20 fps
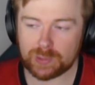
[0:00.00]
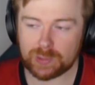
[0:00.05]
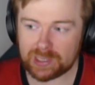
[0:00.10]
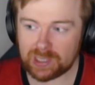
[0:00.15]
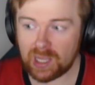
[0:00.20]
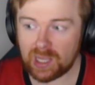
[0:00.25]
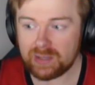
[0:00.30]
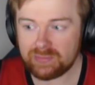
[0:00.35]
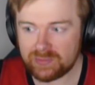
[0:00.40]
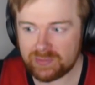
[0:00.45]

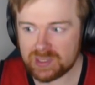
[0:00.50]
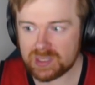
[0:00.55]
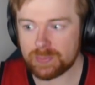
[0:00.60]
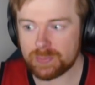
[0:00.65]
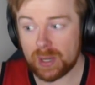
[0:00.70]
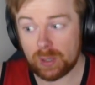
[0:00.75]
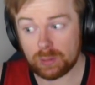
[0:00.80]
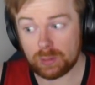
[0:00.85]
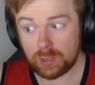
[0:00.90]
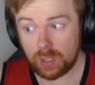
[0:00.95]
Life is
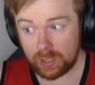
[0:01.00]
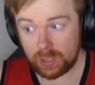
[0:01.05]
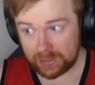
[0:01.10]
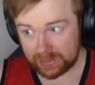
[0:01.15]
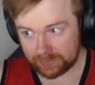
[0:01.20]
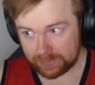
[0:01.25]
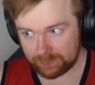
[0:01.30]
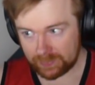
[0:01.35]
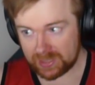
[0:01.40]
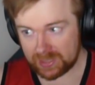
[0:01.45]
about
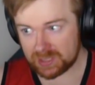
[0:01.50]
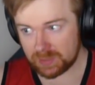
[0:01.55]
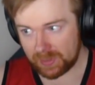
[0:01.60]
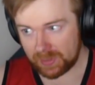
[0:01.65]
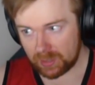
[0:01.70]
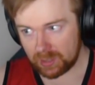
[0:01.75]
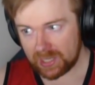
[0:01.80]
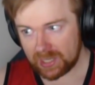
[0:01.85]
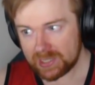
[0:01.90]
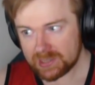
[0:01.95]
learning. It's
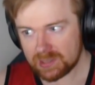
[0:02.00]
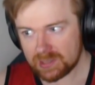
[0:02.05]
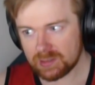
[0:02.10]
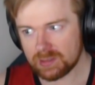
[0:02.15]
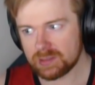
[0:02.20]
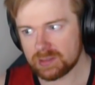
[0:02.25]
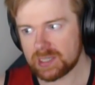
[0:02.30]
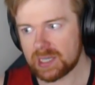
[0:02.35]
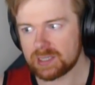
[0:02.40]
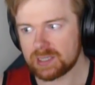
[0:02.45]
about
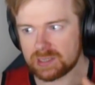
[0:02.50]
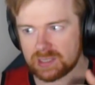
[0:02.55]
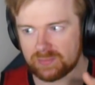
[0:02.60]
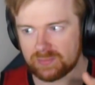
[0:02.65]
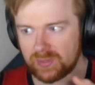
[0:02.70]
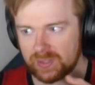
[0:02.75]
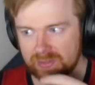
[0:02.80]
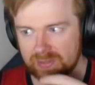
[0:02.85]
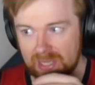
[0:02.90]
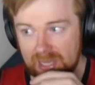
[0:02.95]
lessons and
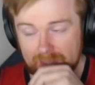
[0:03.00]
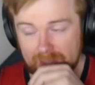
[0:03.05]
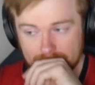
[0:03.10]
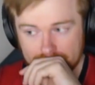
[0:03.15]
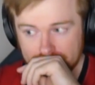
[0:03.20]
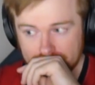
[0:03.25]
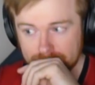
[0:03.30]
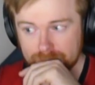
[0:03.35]
stuff like that.